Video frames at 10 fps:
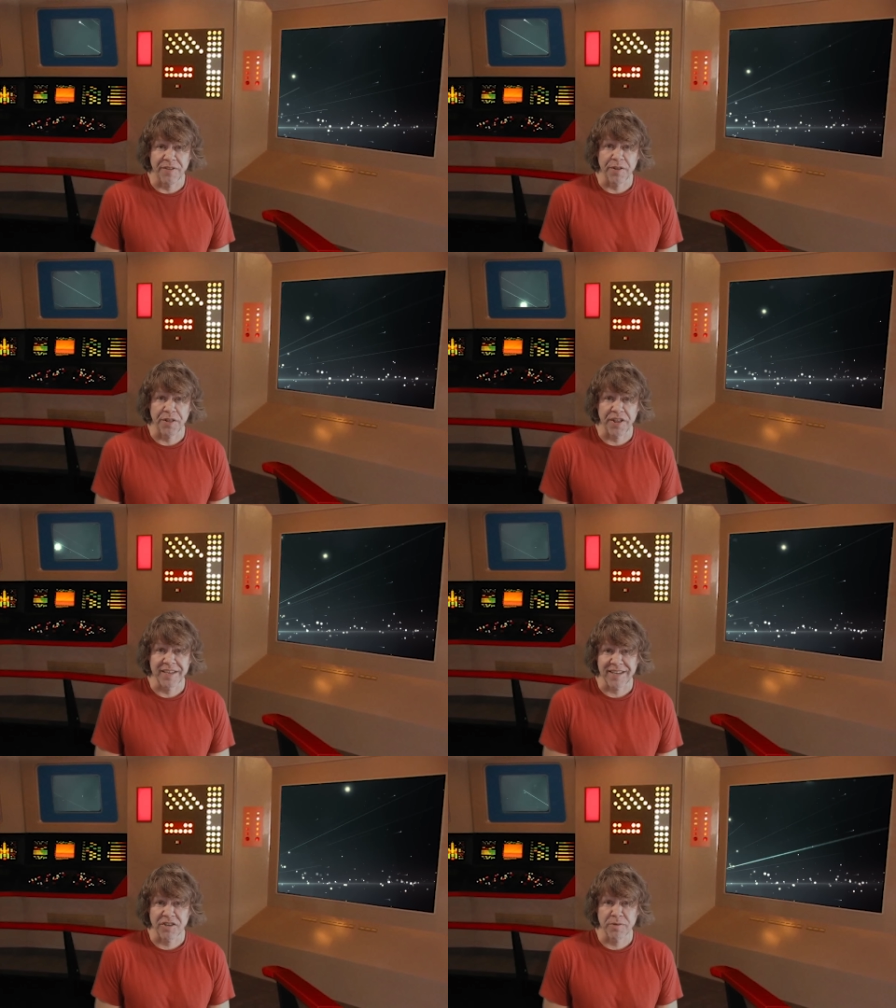other things
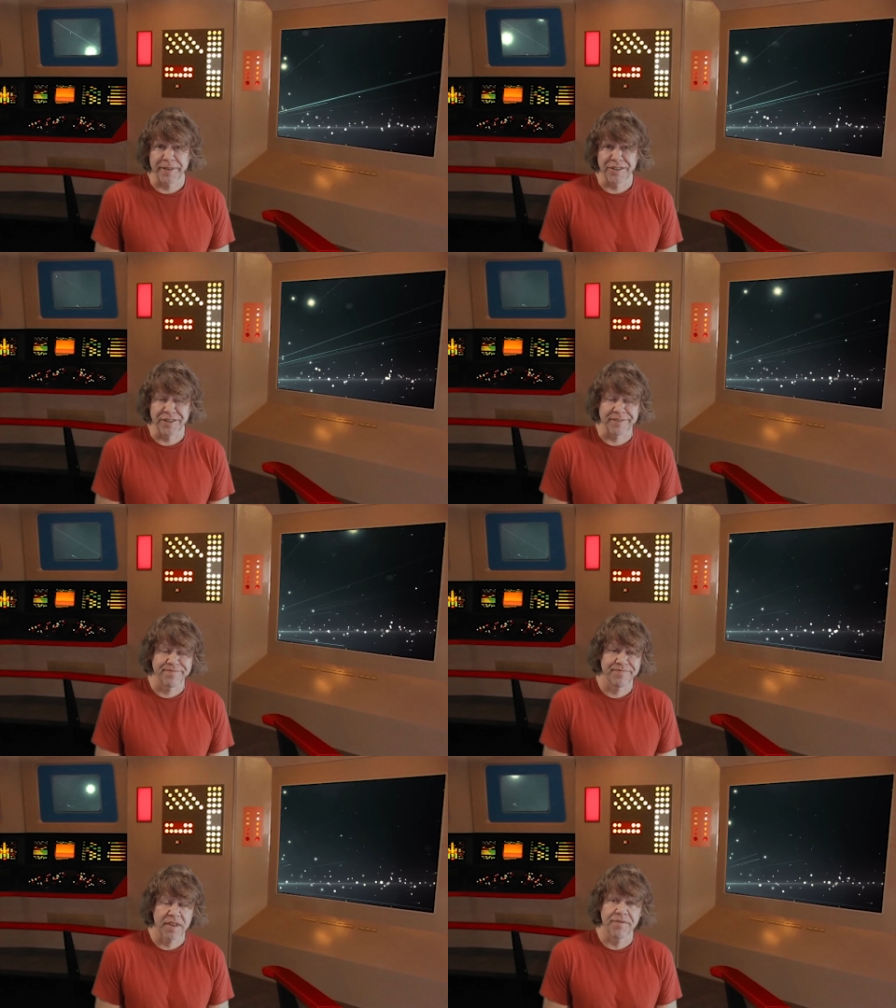I could be doing,
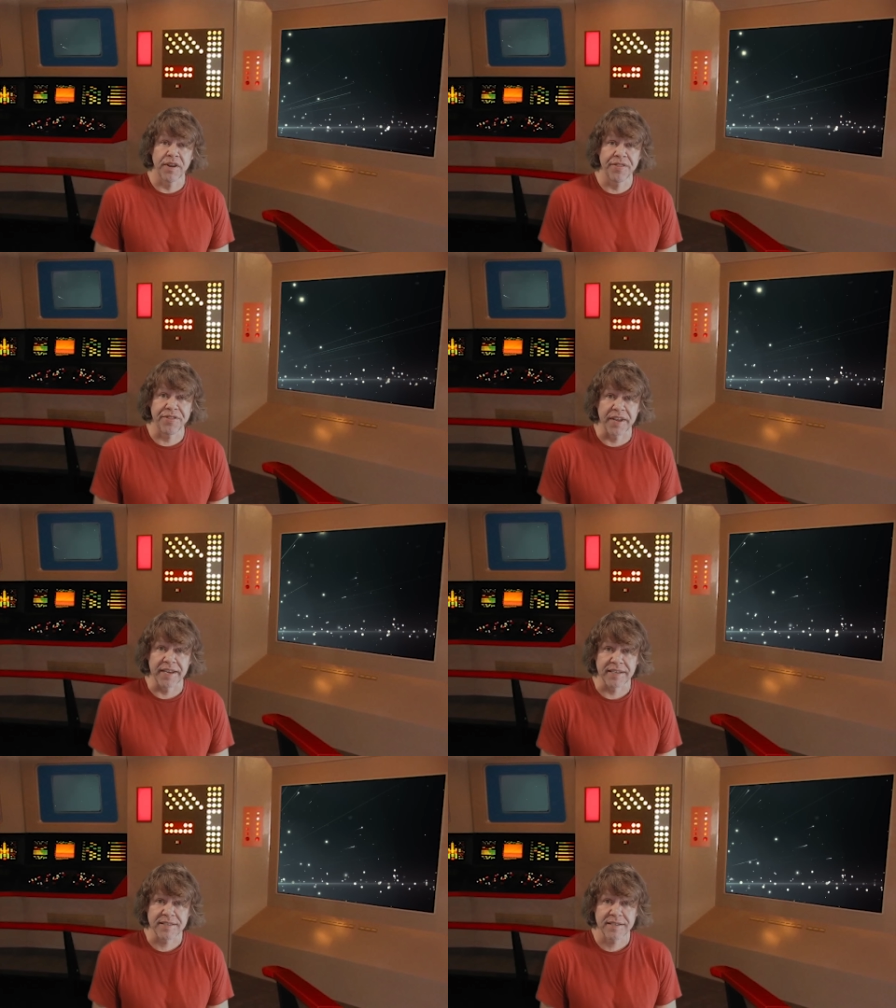fun
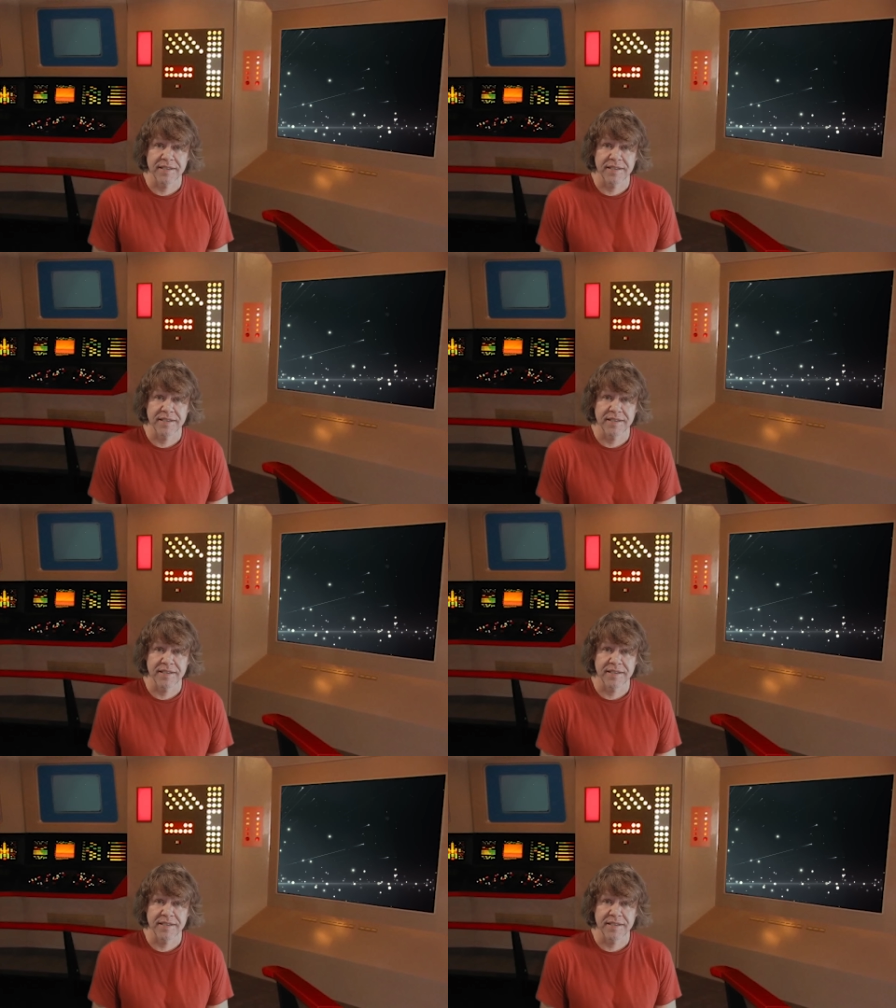things.